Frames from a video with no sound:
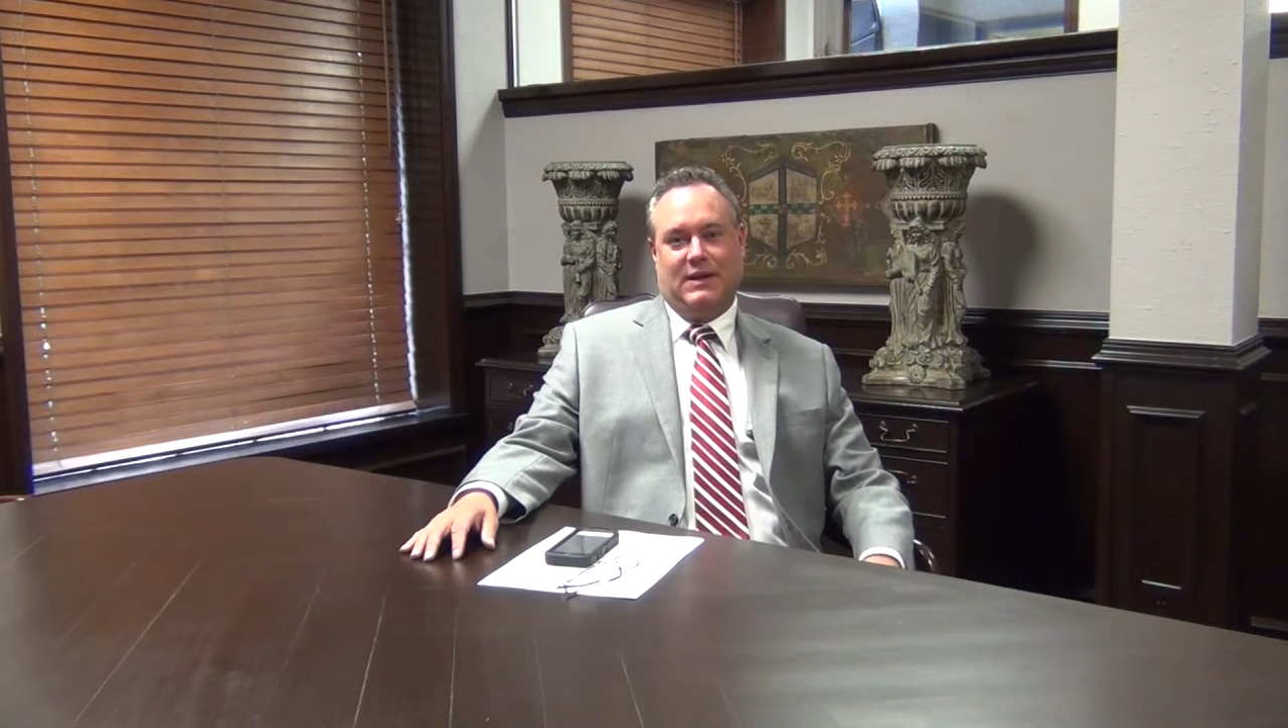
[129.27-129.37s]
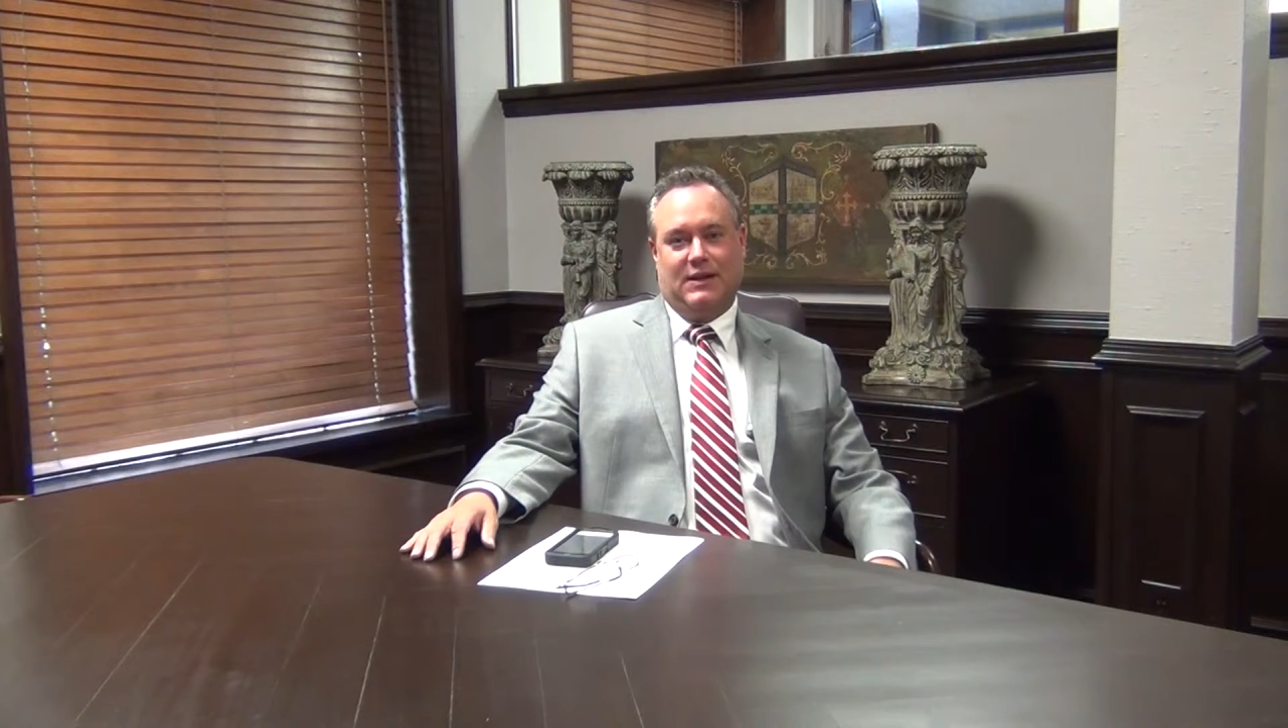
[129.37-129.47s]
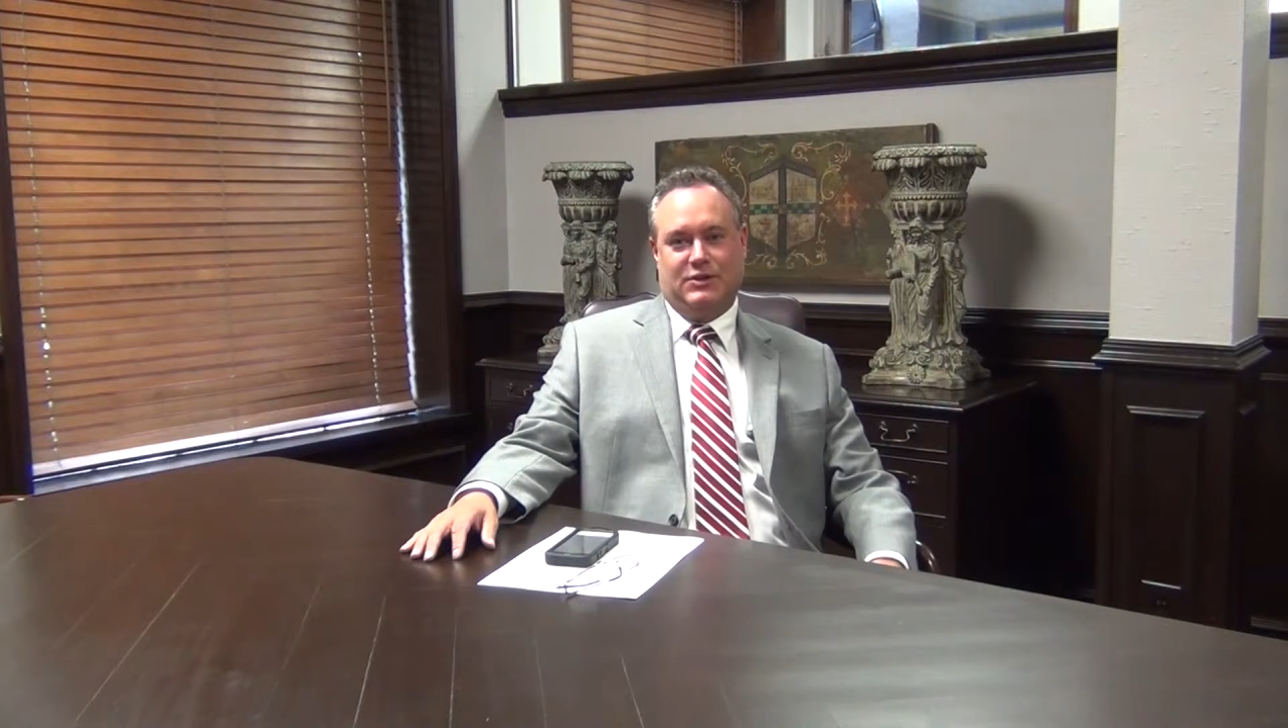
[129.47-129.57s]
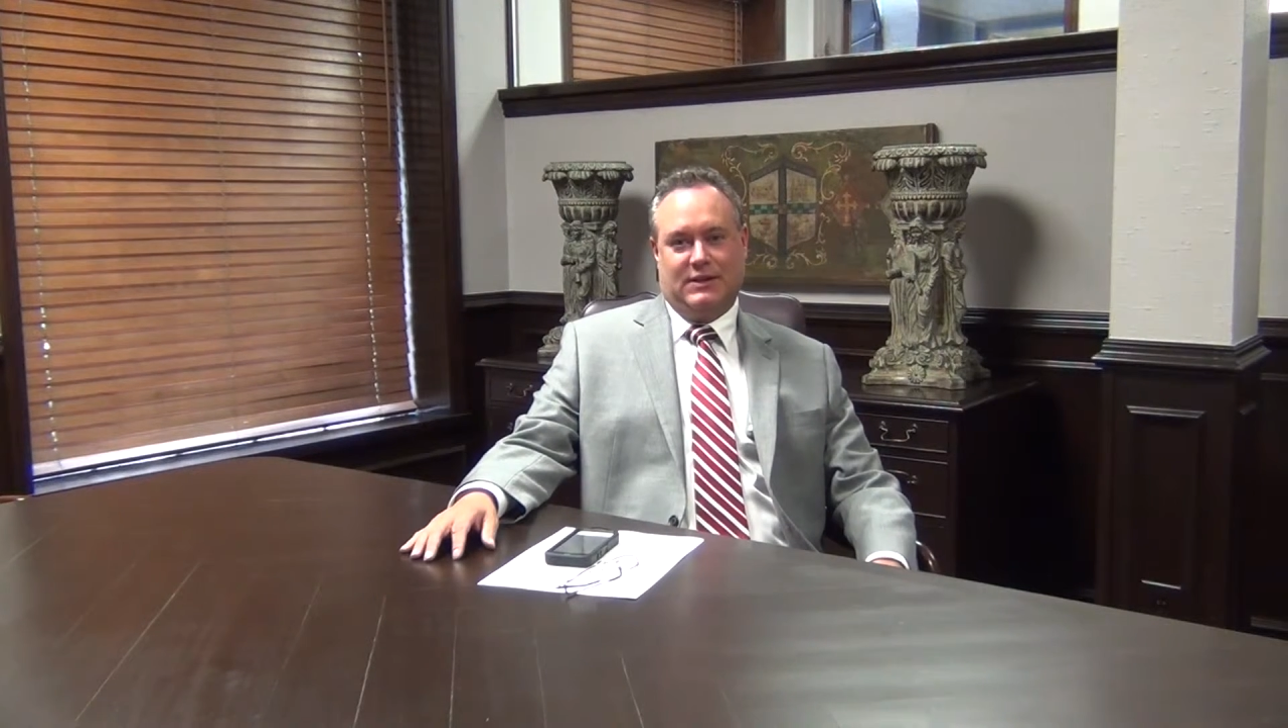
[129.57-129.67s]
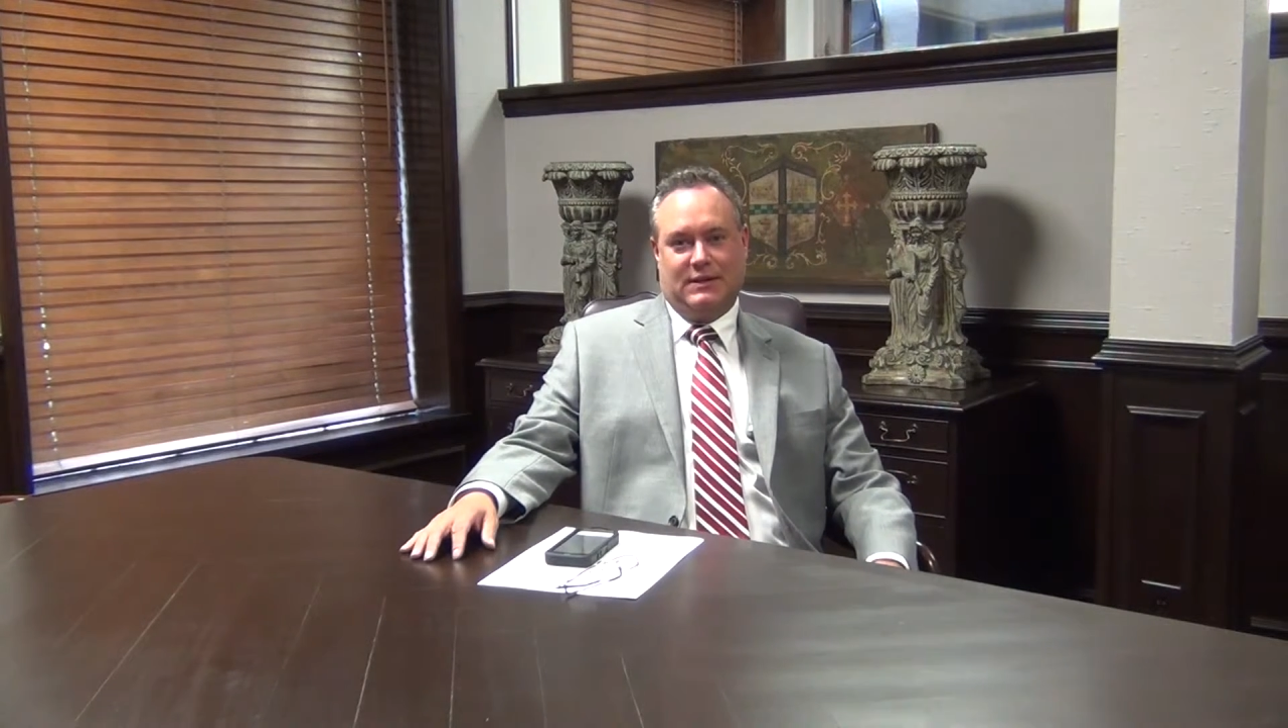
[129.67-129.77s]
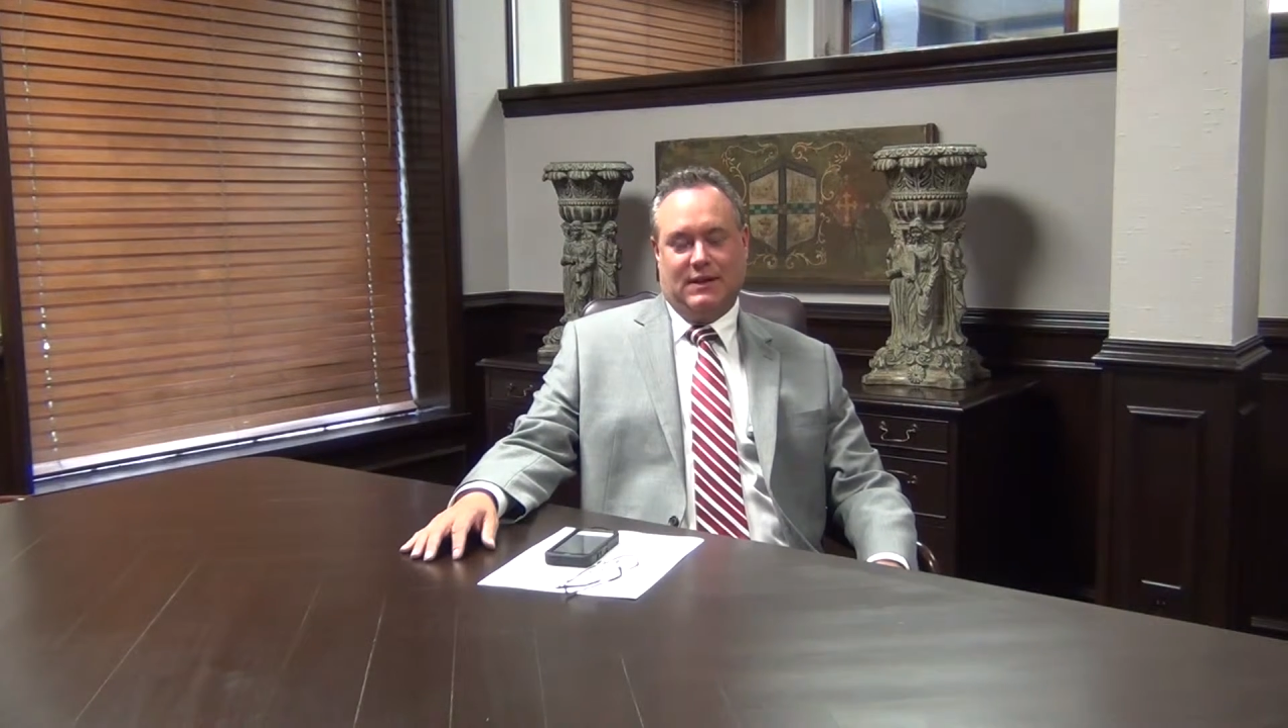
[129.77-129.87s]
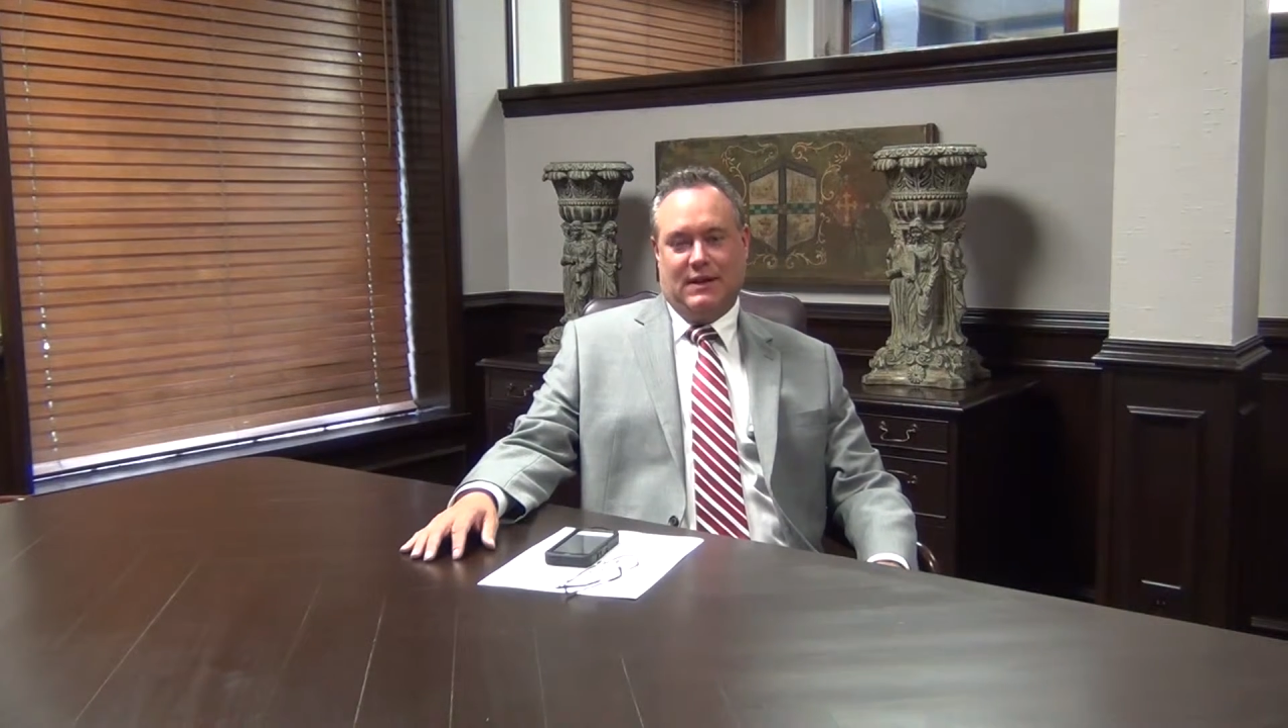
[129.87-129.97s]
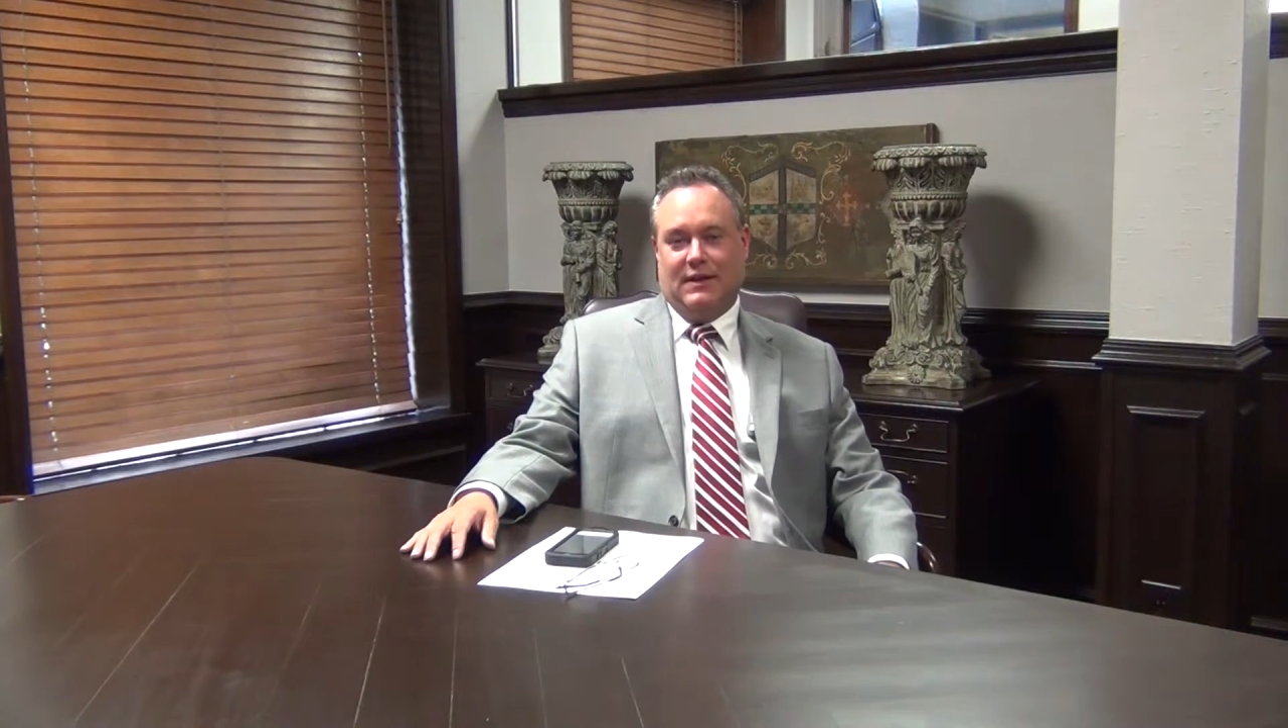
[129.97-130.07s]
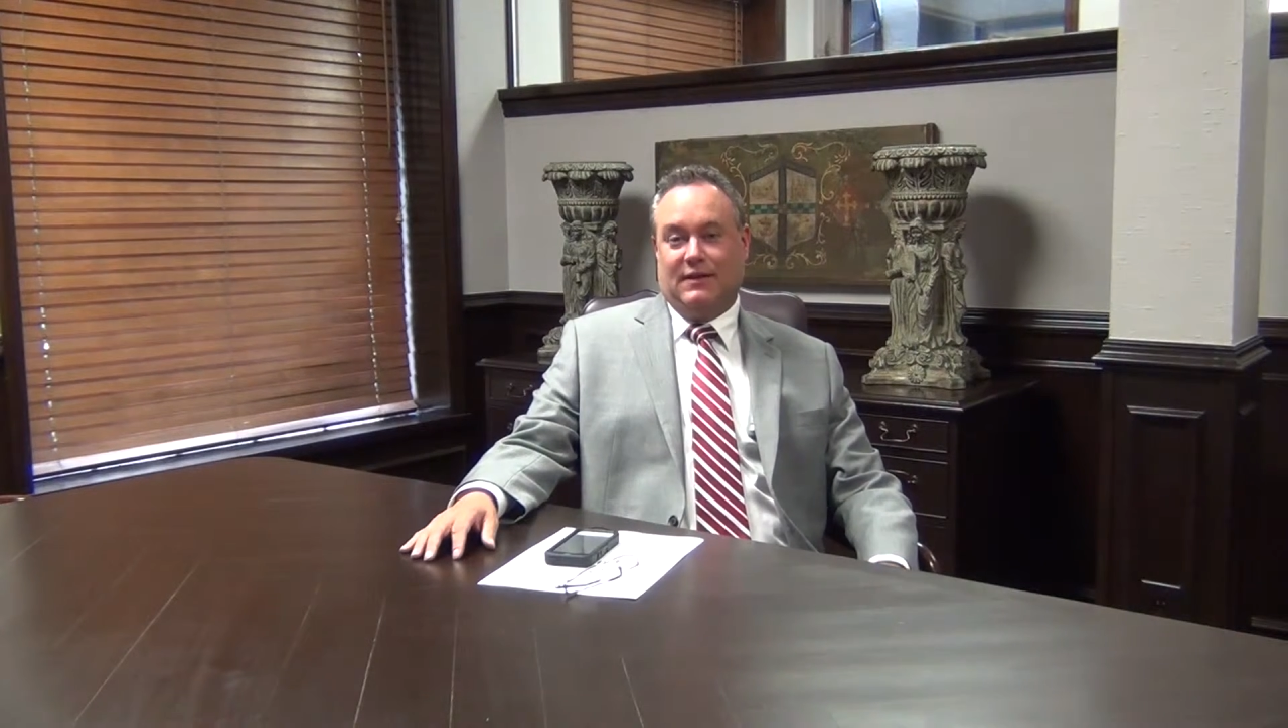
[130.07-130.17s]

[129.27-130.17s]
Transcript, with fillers: mediation